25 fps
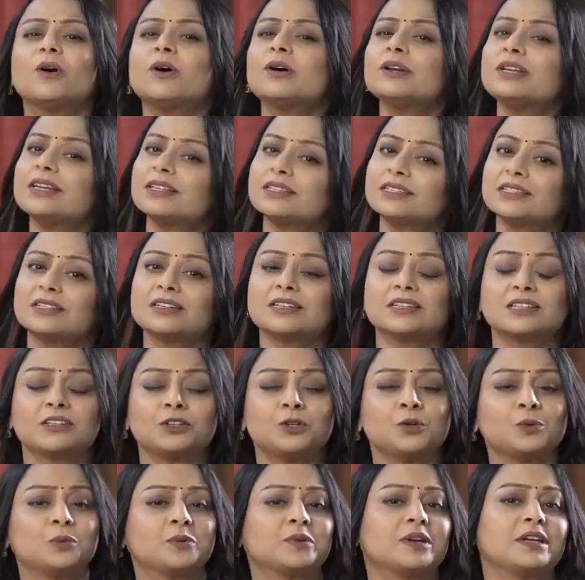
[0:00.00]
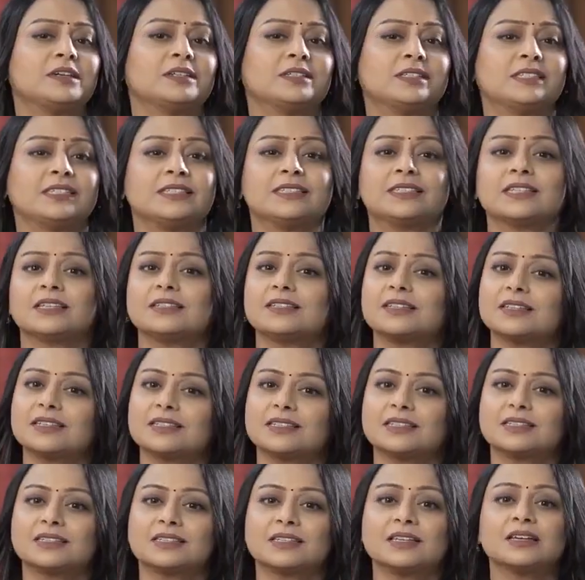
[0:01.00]
or extrauterine disease such
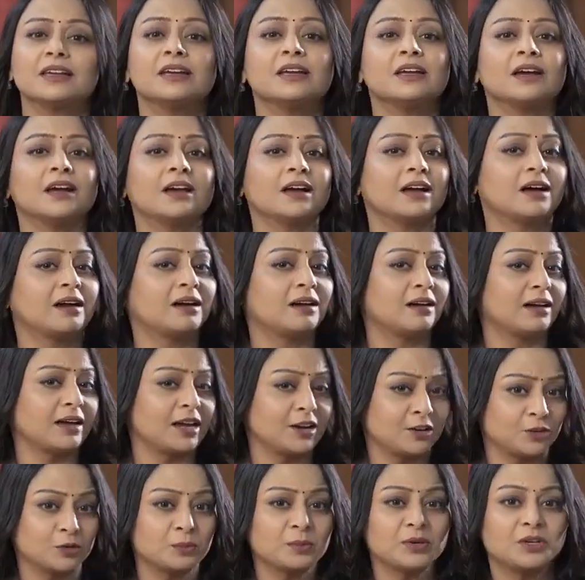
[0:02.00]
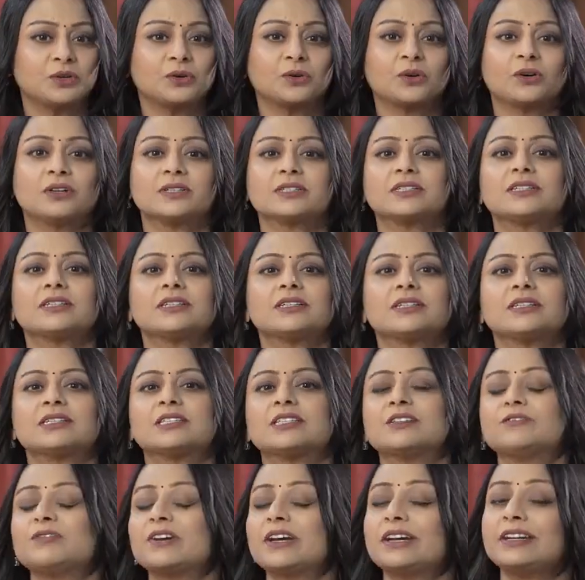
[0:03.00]
as
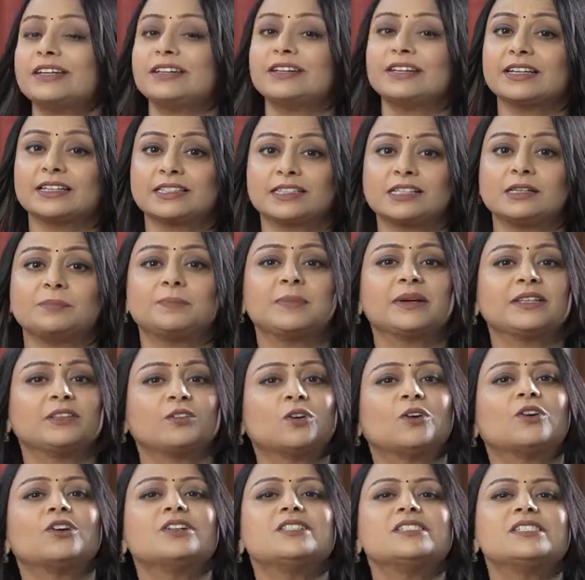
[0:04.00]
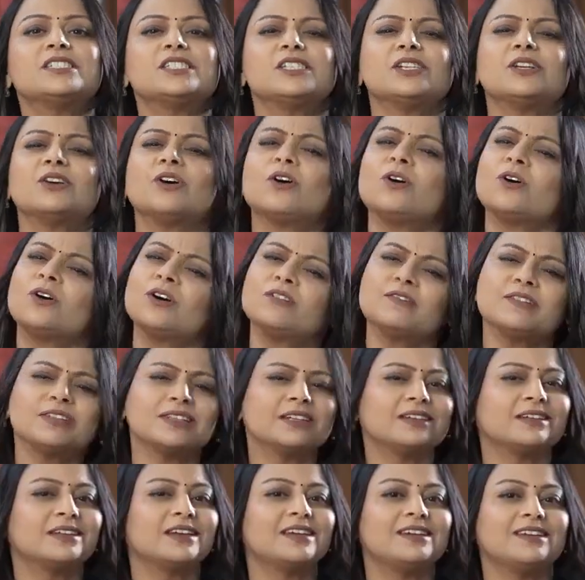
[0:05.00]
endometriosis, severe adnexal pathology, or
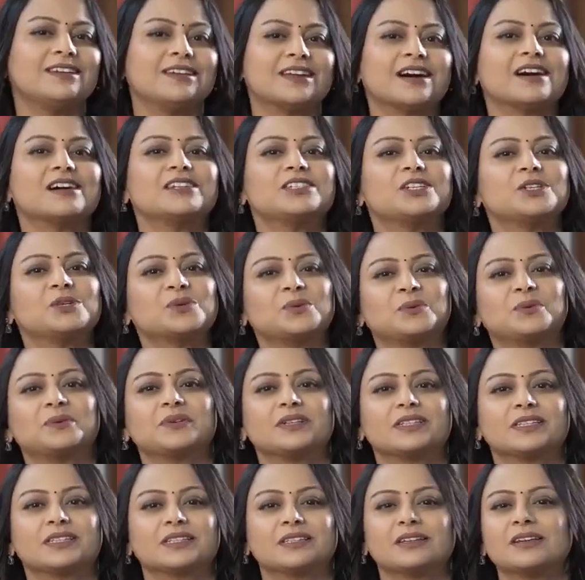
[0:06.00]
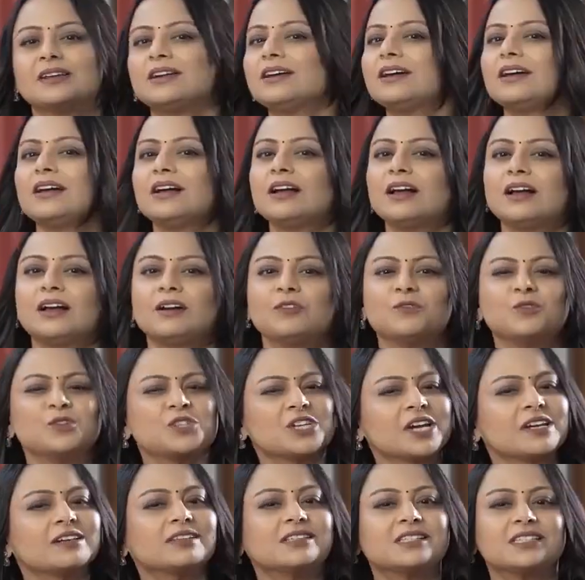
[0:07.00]
with an enlarged uterus,
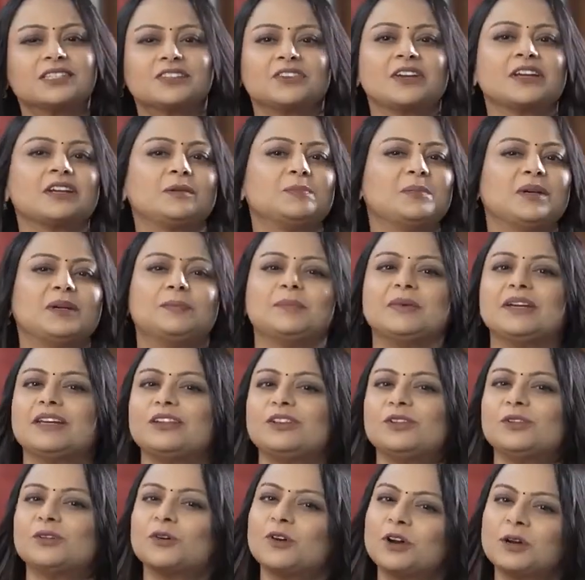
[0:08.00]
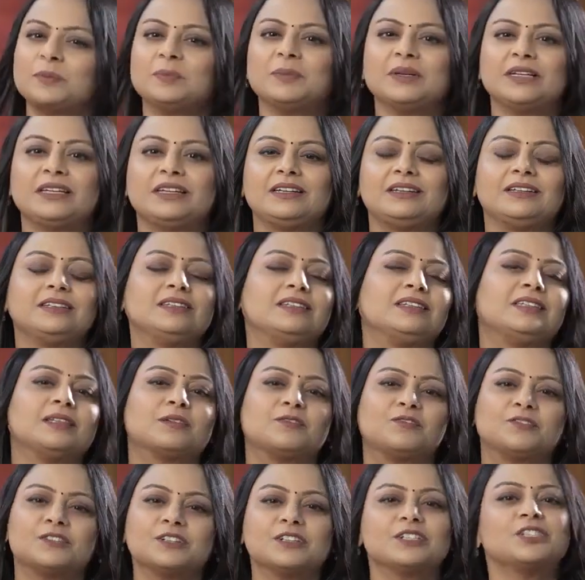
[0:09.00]
vaginal hysterectomy may not be
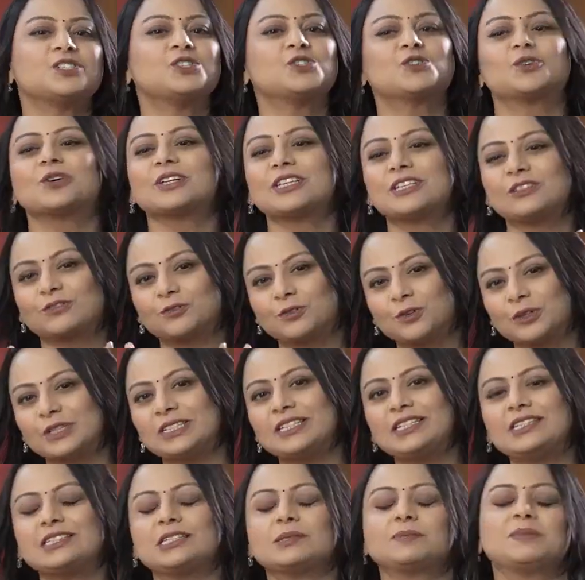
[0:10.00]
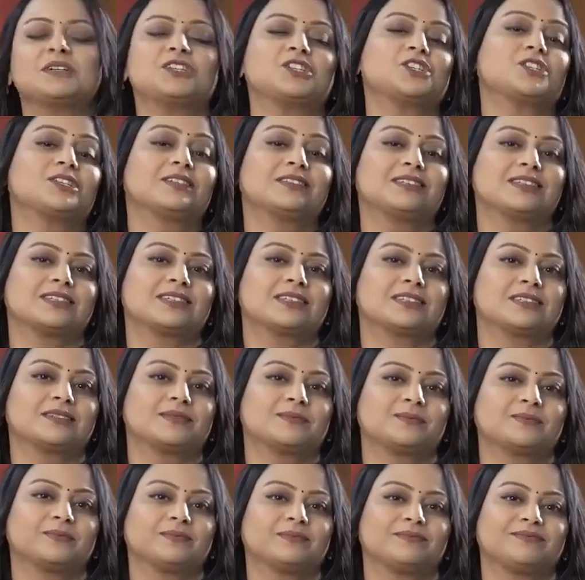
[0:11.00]
the first choice for these
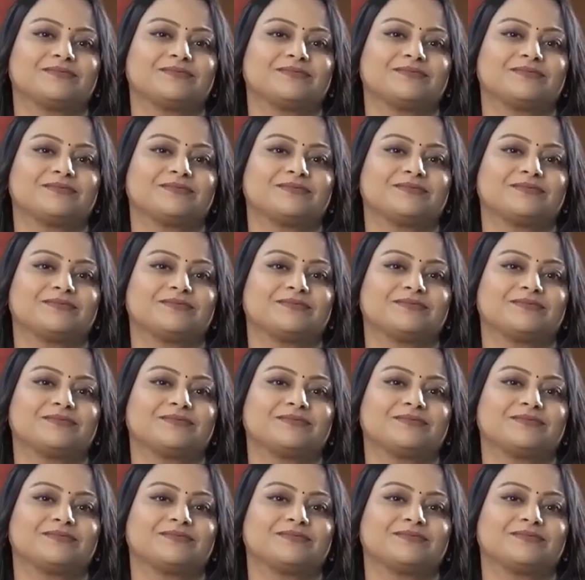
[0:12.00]
patients.